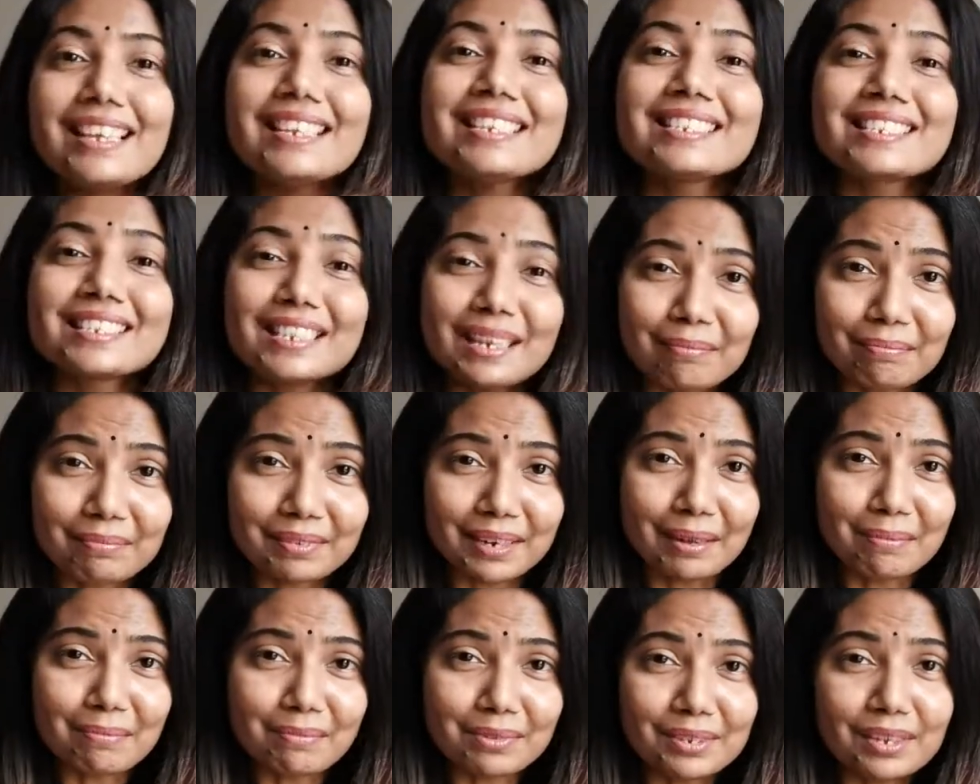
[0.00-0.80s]

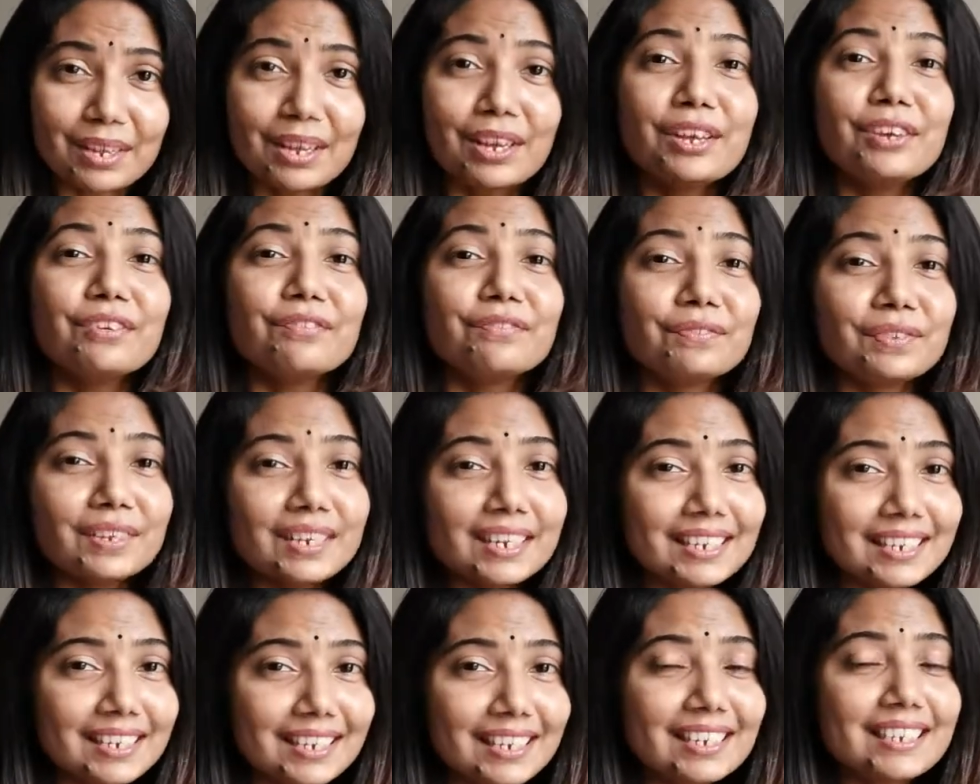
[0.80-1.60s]
sometimes
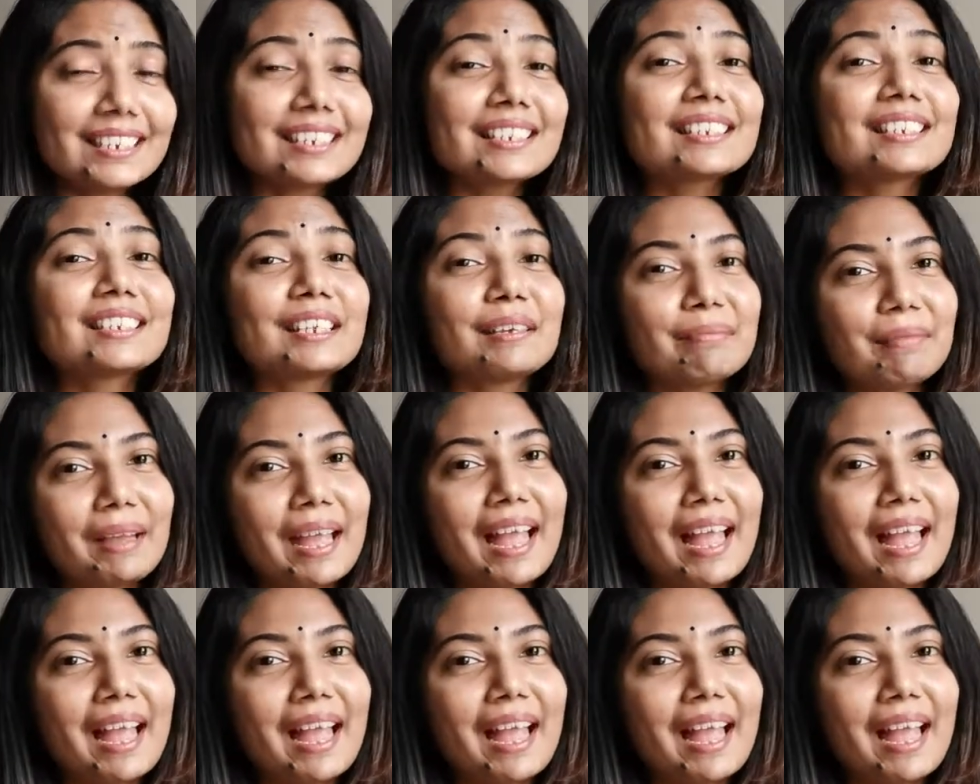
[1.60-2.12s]
we need some